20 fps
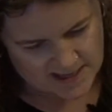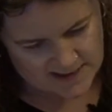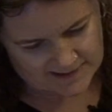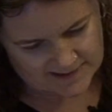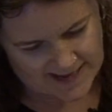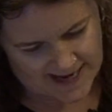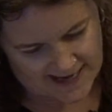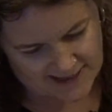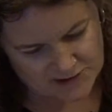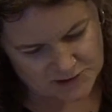
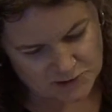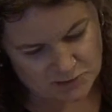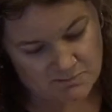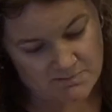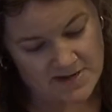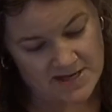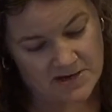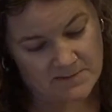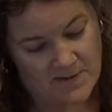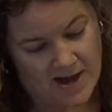like to
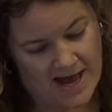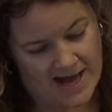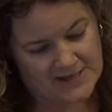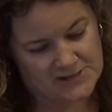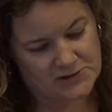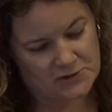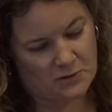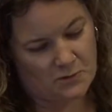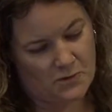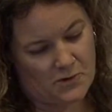
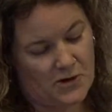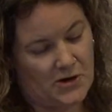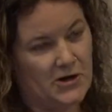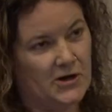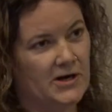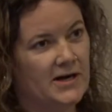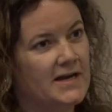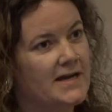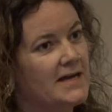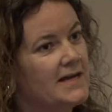minimize
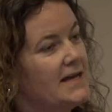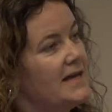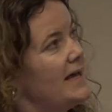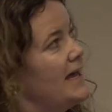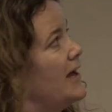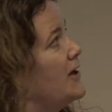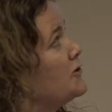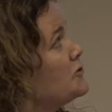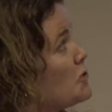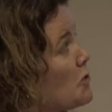or
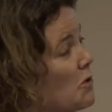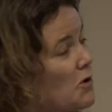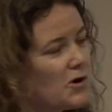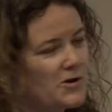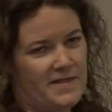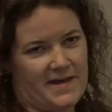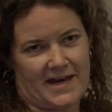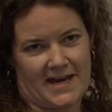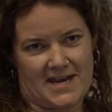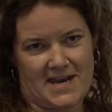
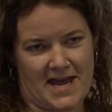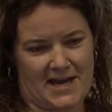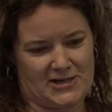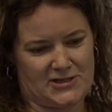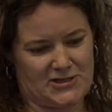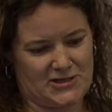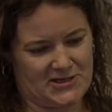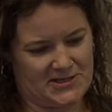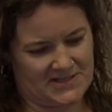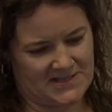ignore the
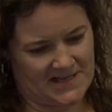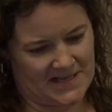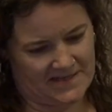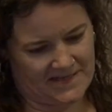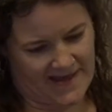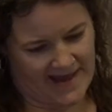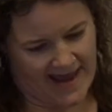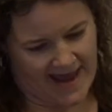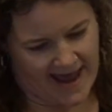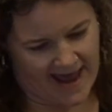connections
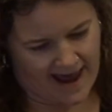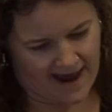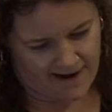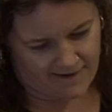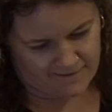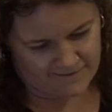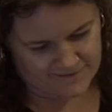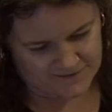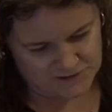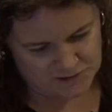that they
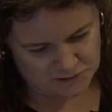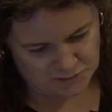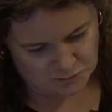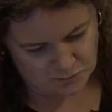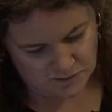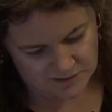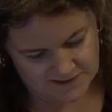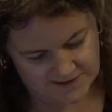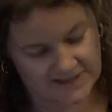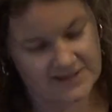have
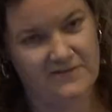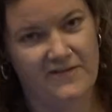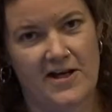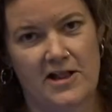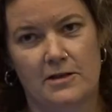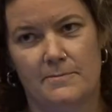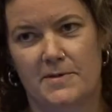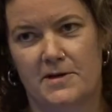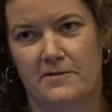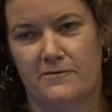to the
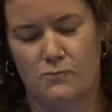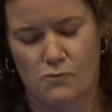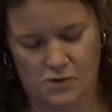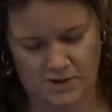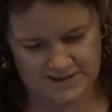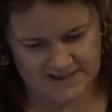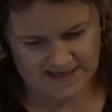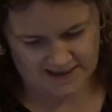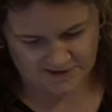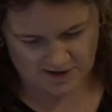development of
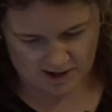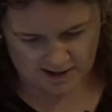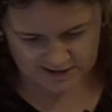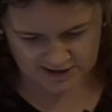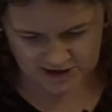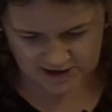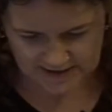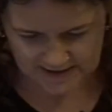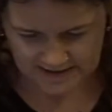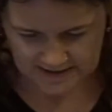war
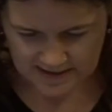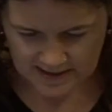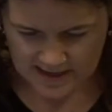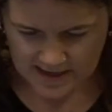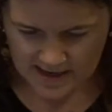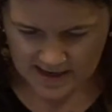technologies.